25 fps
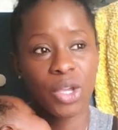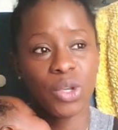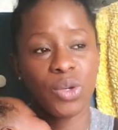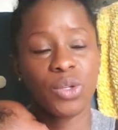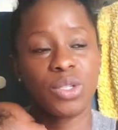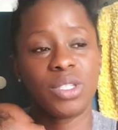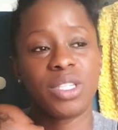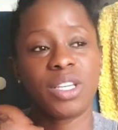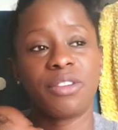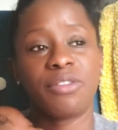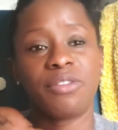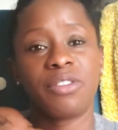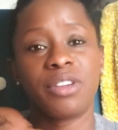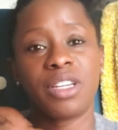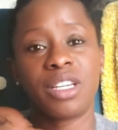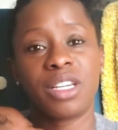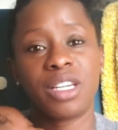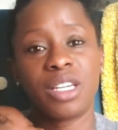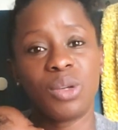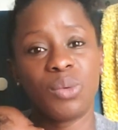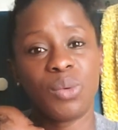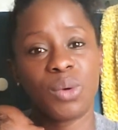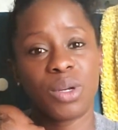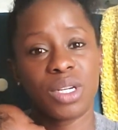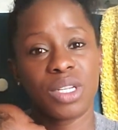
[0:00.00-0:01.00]
you
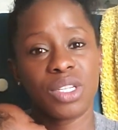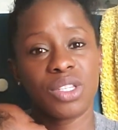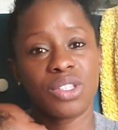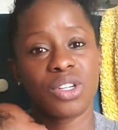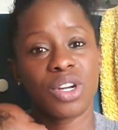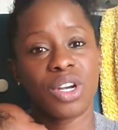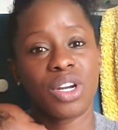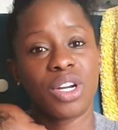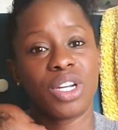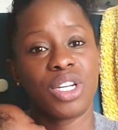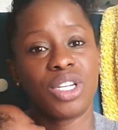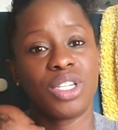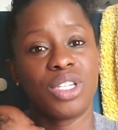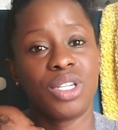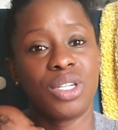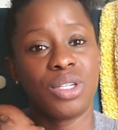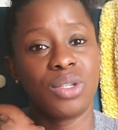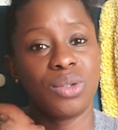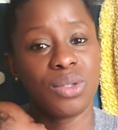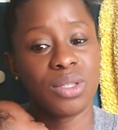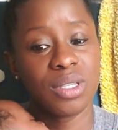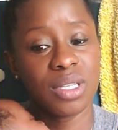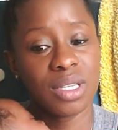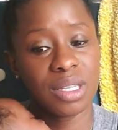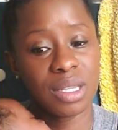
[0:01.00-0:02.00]
definitely want to start
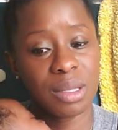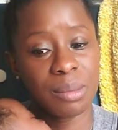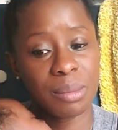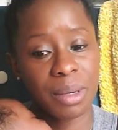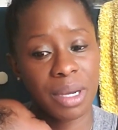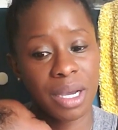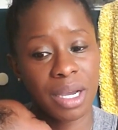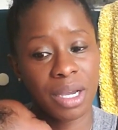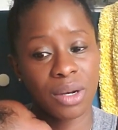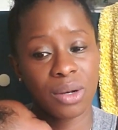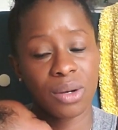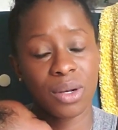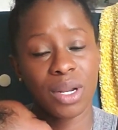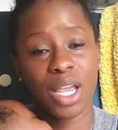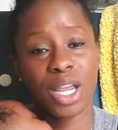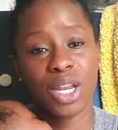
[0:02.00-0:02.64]
introducing the bottle.